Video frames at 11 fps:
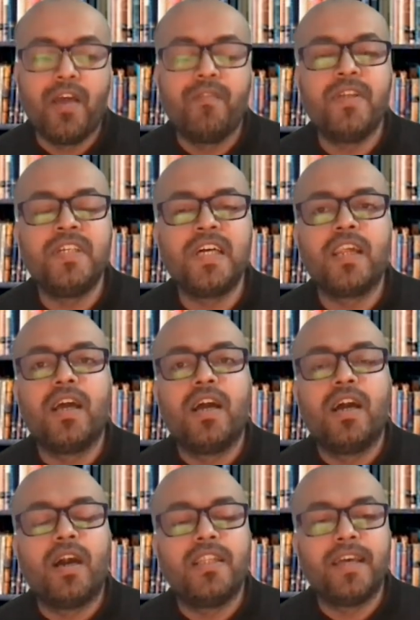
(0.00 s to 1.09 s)
Whether
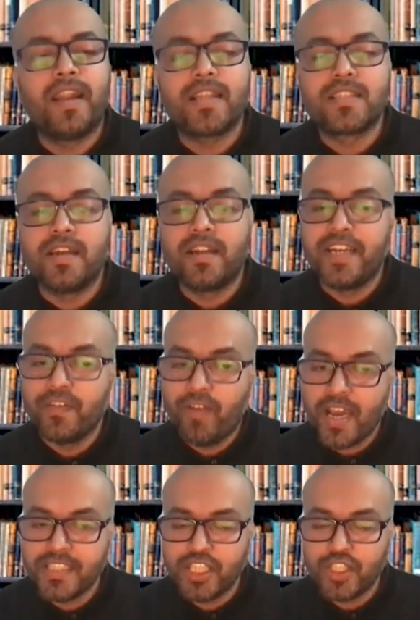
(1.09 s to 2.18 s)
there are certain
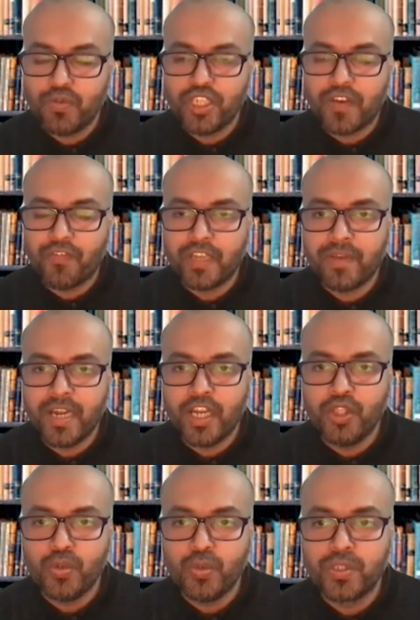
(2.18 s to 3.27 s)
devices which are frequently
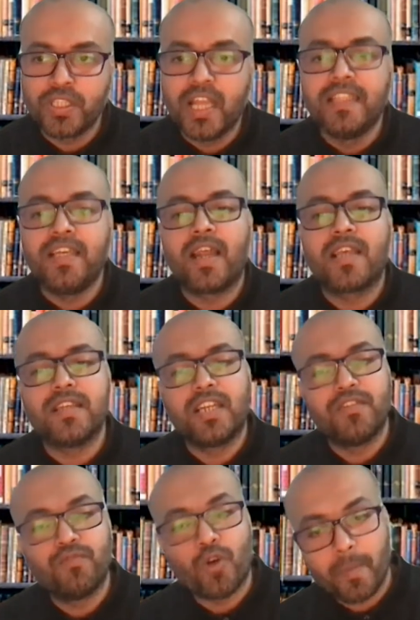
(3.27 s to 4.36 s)
used, there are
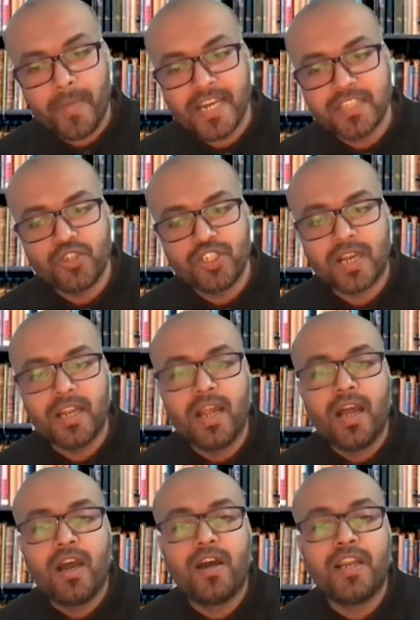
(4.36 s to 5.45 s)
certain formats which are
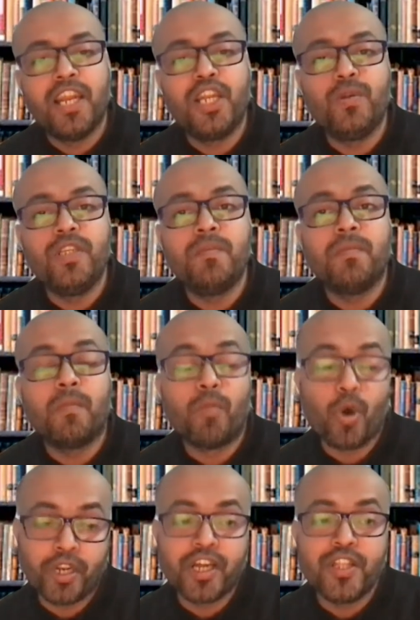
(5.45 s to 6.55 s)
relatively
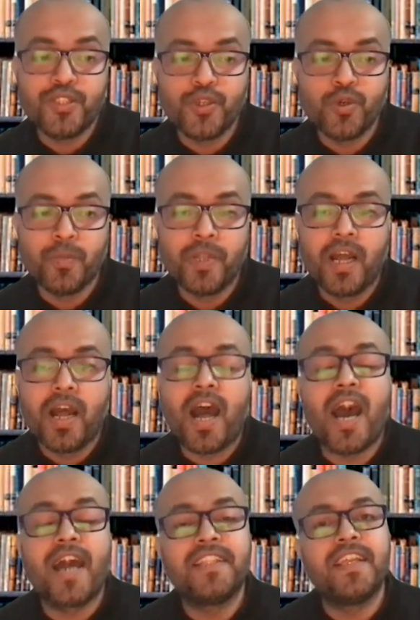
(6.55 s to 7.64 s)
more consumed.
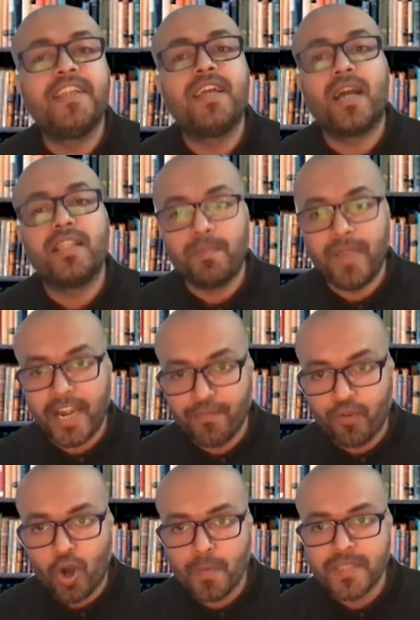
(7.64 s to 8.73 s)
Are there any other
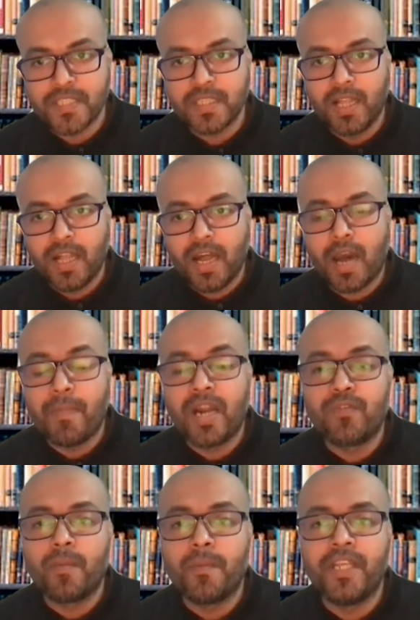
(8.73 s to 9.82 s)
platforms apart
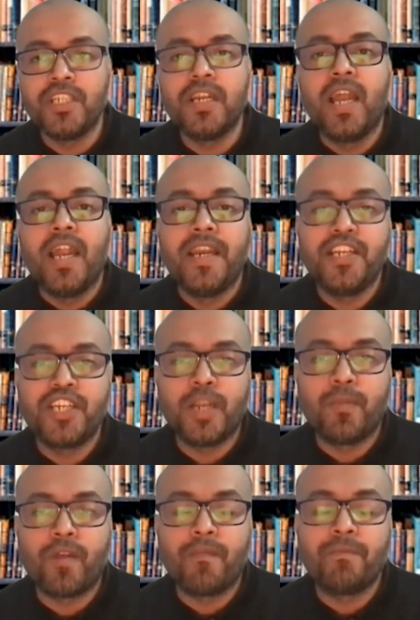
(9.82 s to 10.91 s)
from digital
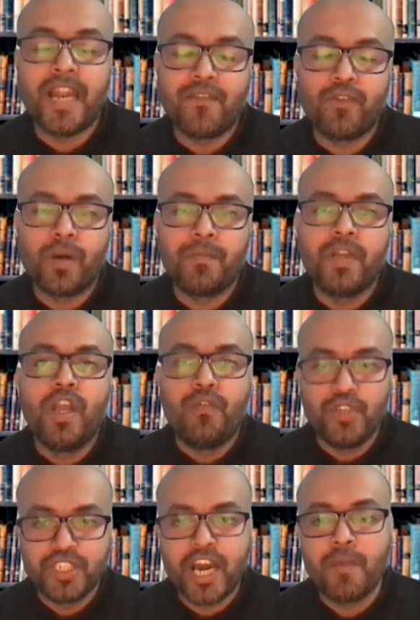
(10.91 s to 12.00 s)
platform
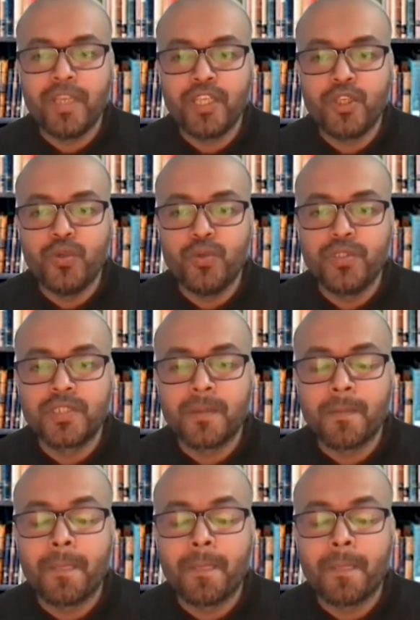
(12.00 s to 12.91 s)
which are being used?